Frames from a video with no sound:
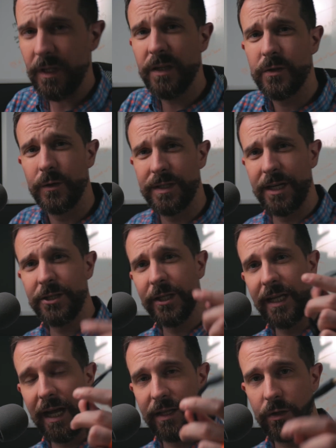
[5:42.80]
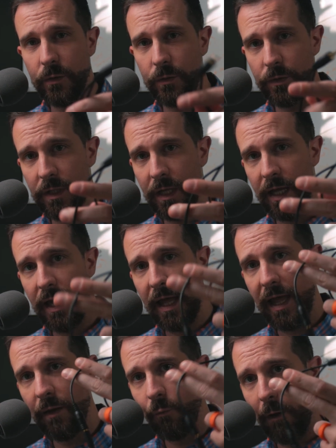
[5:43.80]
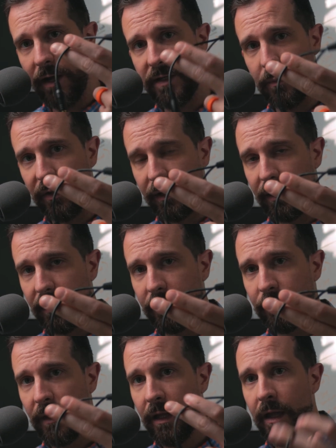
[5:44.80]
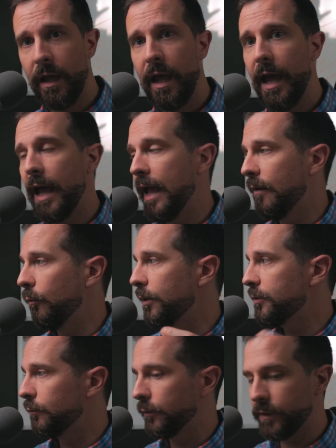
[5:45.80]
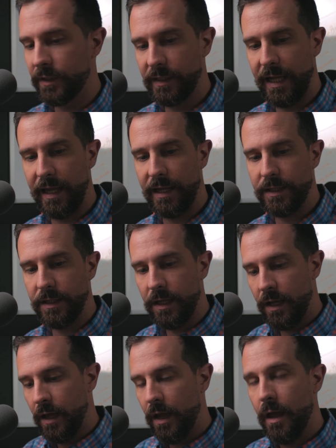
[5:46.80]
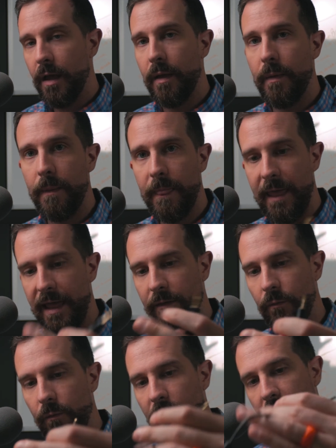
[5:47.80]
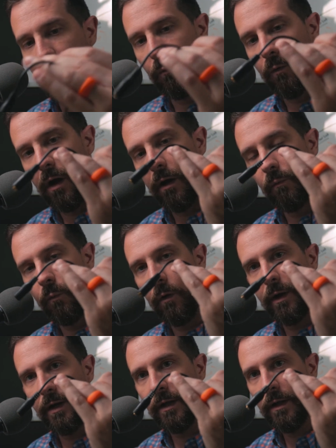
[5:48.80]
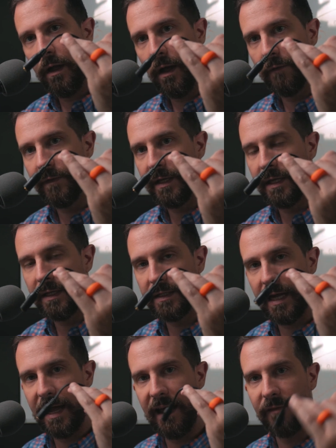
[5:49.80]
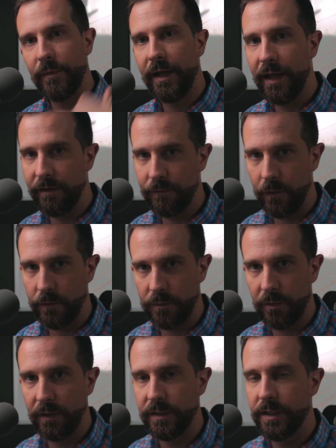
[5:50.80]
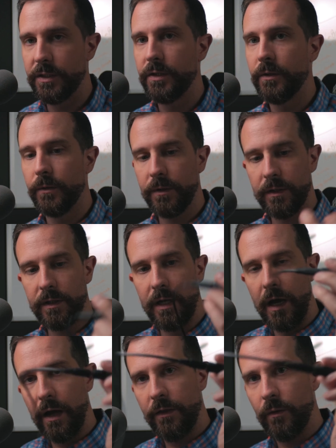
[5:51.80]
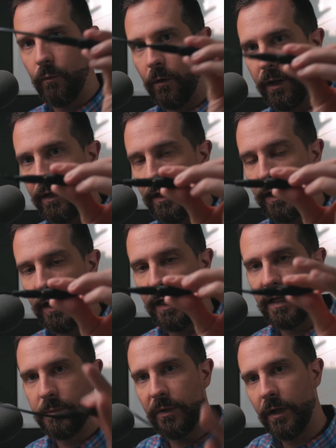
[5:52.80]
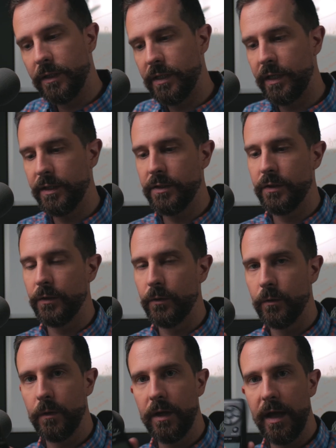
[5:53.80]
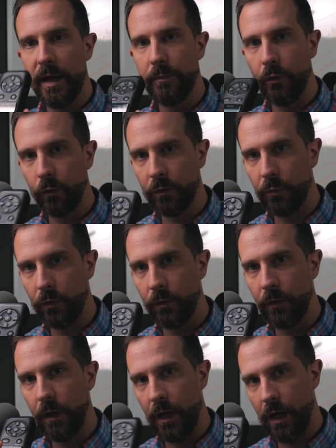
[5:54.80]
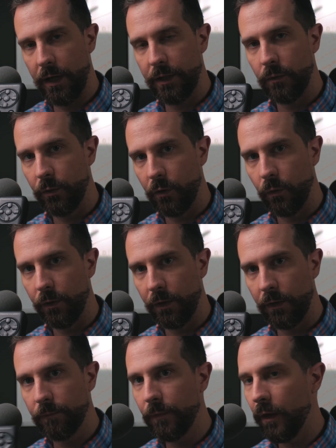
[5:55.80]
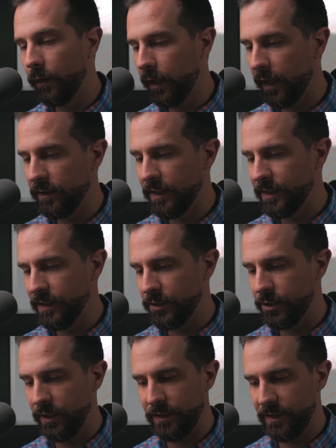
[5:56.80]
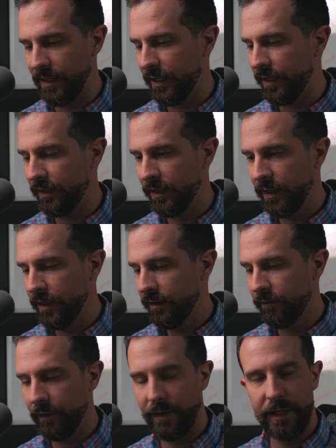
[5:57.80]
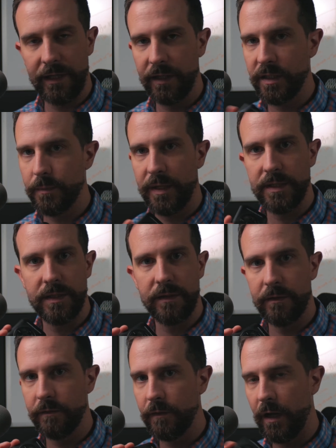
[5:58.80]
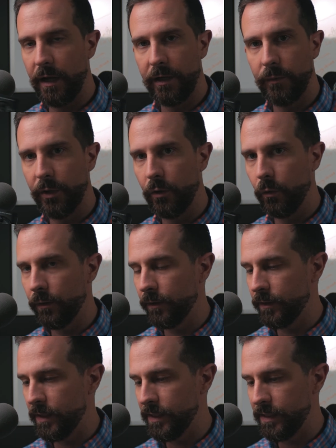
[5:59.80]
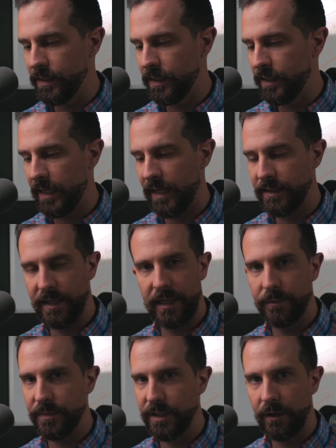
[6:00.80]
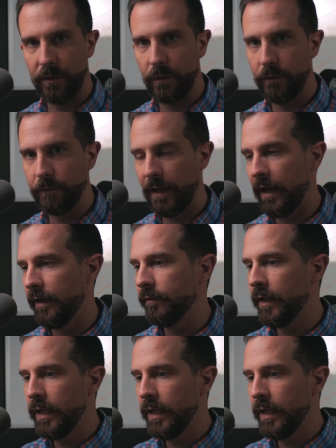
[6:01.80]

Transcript: So essentially I use a Y-splitter, which will send, and on one of these I have my headphones plugged into. The other one is plugged into a portable audio recorder. Okay, this is just a very inexpensive audio recorder. This is the Tascam DR05.